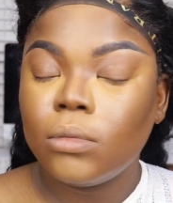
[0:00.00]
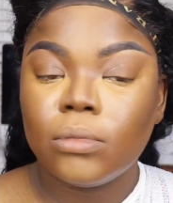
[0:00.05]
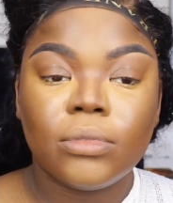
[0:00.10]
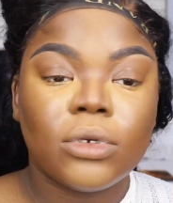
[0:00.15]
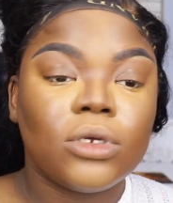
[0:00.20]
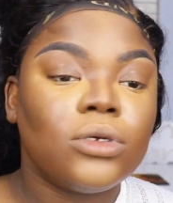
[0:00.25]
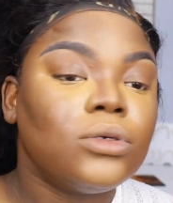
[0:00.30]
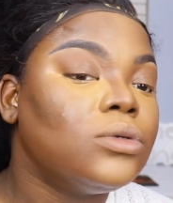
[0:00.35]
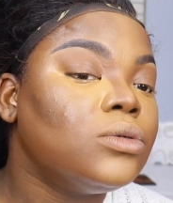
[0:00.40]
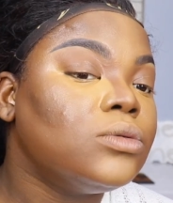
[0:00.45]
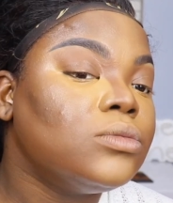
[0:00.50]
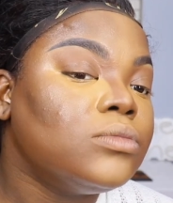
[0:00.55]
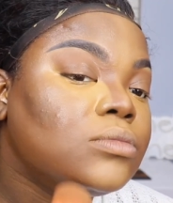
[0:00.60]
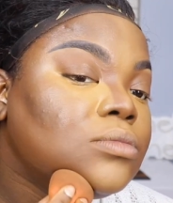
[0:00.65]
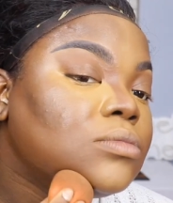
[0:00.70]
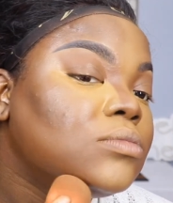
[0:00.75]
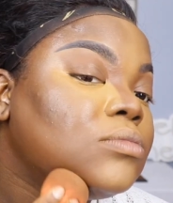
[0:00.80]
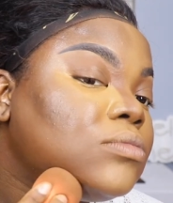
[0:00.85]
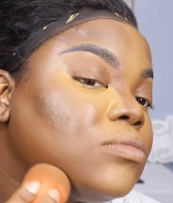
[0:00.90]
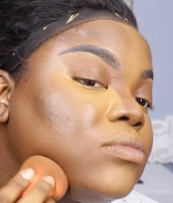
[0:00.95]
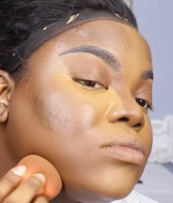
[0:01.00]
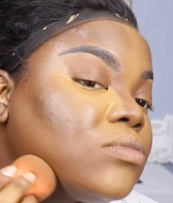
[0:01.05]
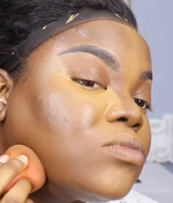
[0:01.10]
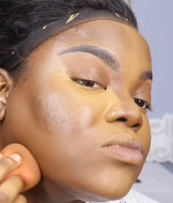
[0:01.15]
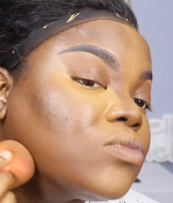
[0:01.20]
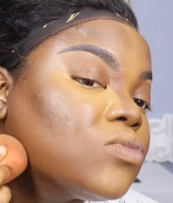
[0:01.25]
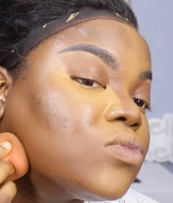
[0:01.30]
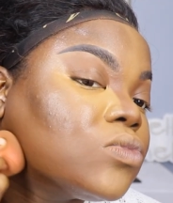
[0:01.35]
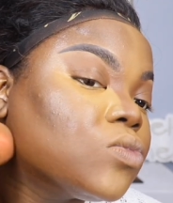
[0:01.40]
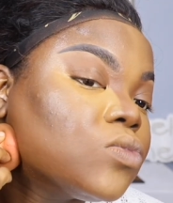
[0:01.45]
boom,
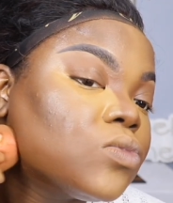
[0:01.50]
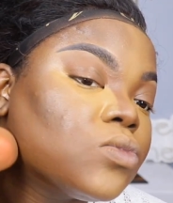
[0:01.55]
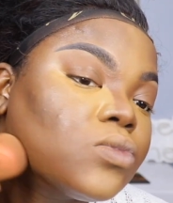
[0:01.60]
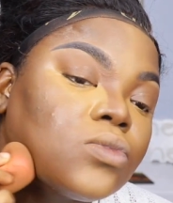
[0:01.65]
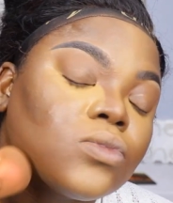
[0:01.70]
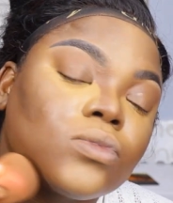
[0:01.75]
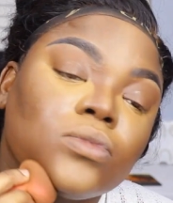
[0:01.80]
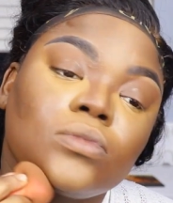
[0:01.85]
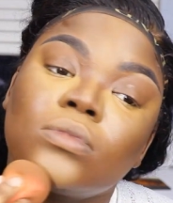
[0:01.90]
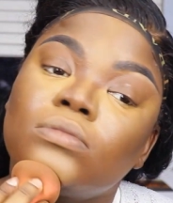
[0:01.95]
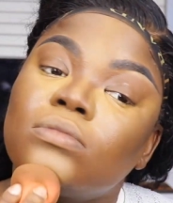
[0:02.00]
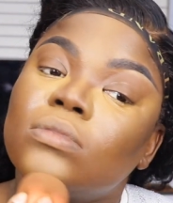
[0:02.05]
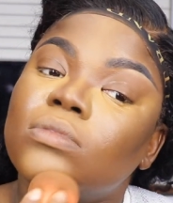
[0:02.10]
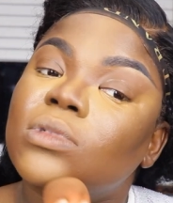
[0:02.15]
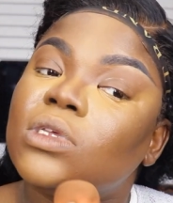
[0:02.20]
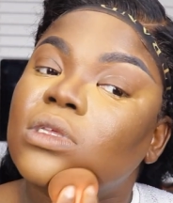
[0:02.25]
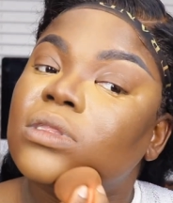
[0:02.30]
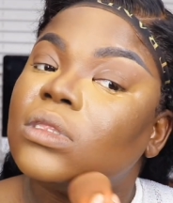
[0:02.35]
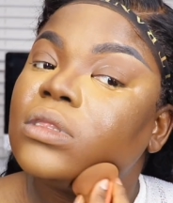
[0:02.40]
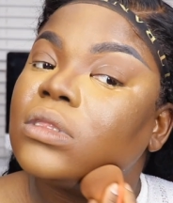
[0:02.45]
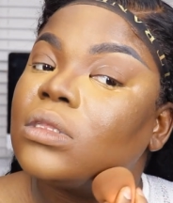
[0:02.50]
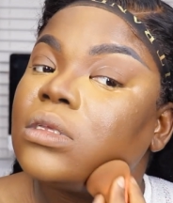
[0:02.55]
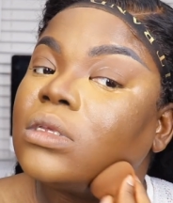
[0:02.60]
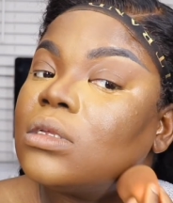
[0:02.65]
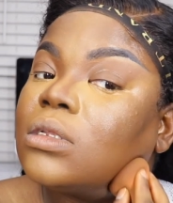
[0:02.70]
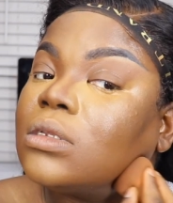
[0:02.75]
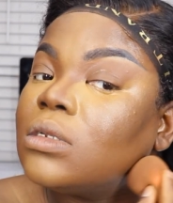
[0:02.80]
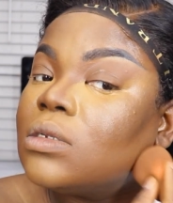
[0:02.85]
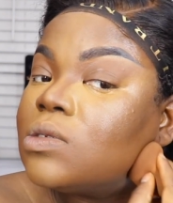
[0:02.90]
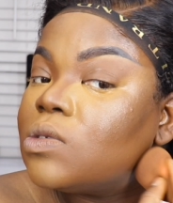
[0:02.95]
and
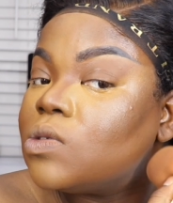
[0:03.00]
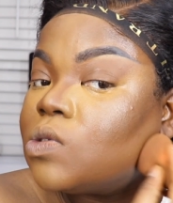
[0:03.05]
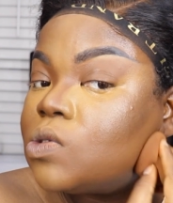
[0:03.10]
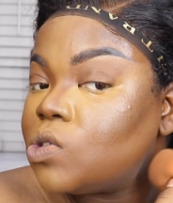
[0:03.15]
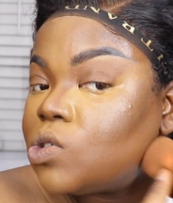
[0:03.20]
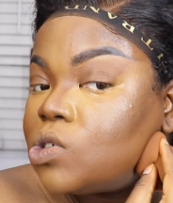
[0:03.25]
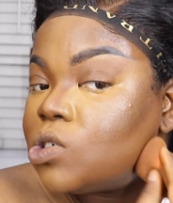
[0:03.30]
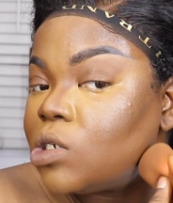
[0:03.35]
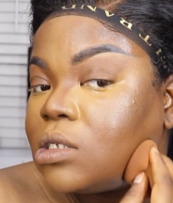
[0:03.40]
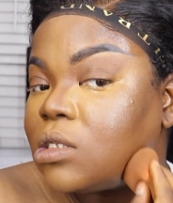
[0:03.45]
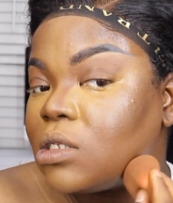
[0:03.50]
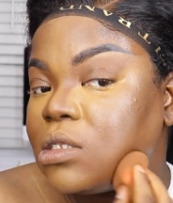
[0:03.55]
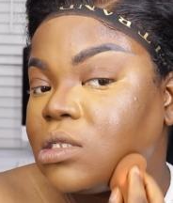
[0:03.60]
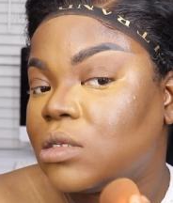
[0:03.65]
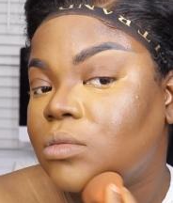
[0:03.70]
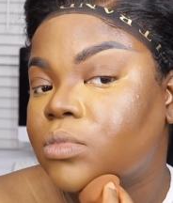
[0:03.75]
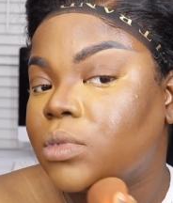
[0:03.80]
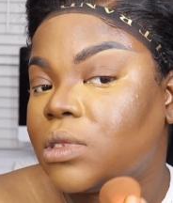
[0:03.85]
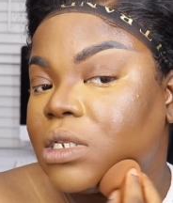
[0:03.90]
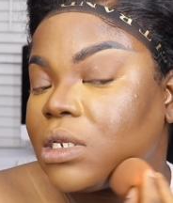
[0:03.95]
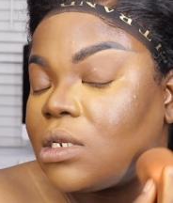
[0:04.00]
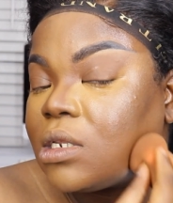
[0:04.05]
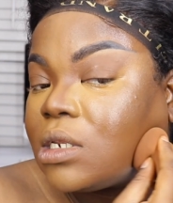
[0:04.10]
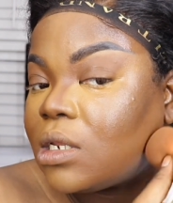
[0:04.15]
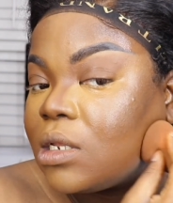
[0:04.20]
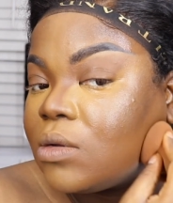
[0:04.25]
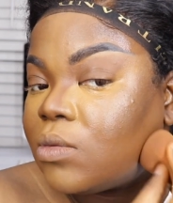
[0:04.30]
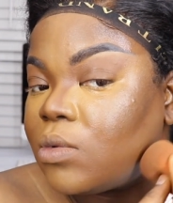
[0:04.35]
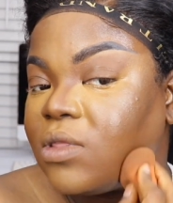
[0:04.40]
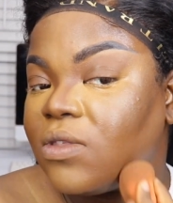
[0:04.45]
then just to blend it
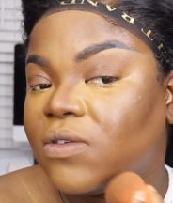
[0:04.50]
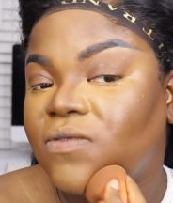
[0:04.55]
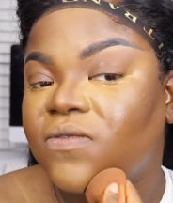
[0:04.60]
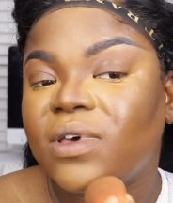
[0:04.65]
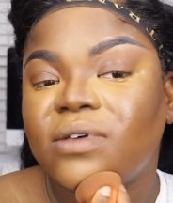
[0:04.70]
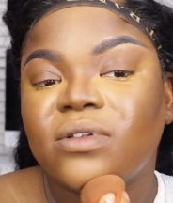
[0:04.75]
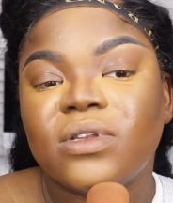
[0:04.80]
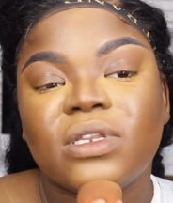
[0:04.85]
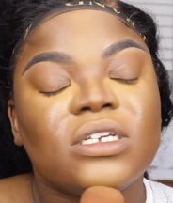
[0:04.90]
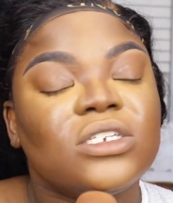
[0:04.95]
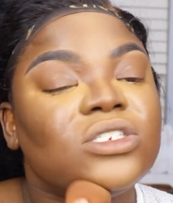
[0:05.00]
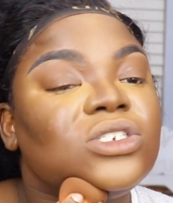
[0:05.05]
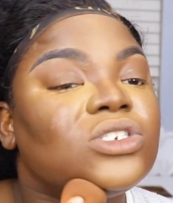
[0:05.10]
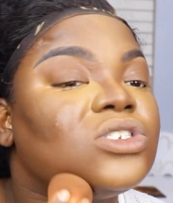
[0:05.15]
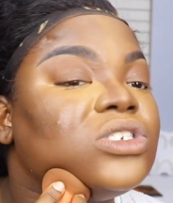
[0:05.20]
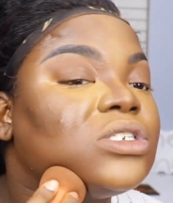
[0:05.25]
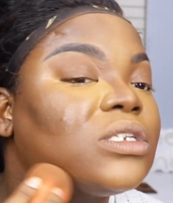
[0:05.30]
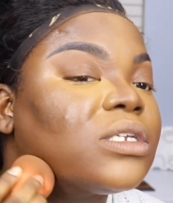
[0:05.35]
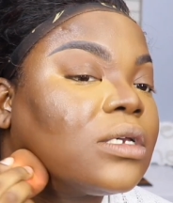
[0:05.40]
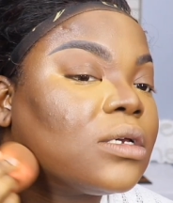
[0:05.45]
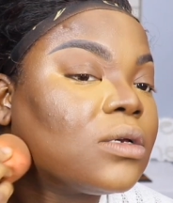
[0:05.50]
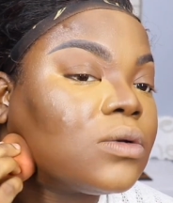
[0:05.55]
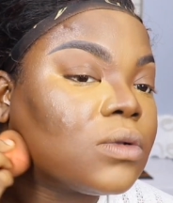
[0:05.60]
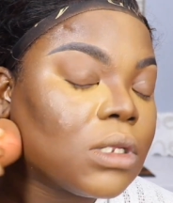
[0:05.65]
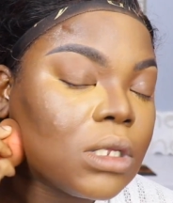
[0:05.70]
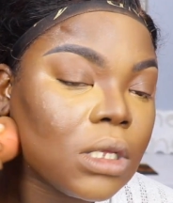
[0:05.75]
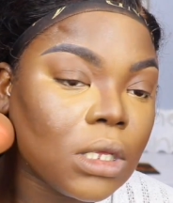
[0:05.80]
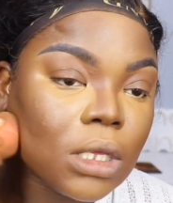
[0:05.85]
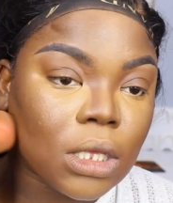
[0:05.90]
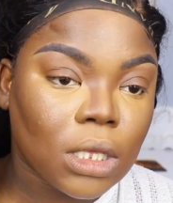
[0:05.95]
in with the foundation down
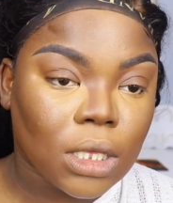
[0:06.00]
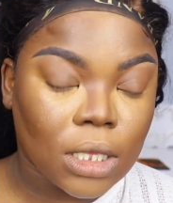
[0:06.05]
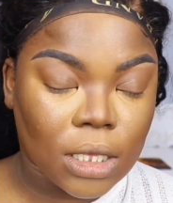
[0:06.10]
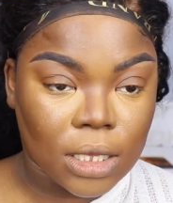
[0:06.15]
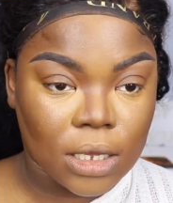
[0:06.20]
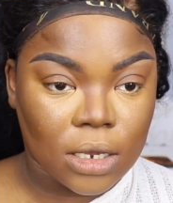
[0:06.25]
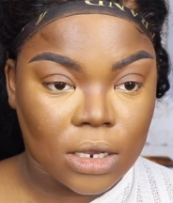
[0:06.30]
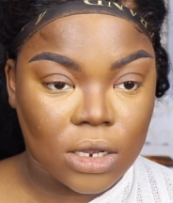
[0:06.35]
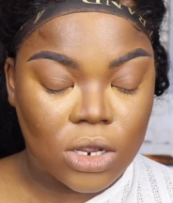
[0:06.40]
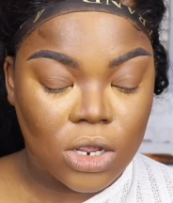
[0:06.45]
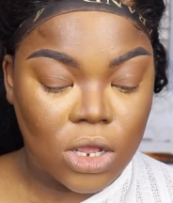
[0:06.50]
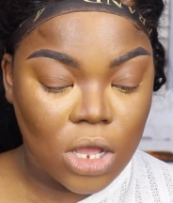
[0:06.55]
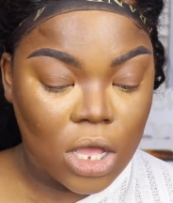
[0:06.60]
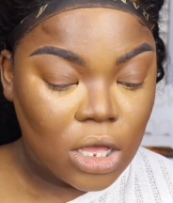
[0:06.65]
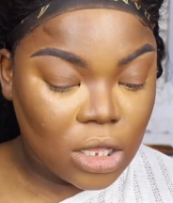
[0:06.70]
here.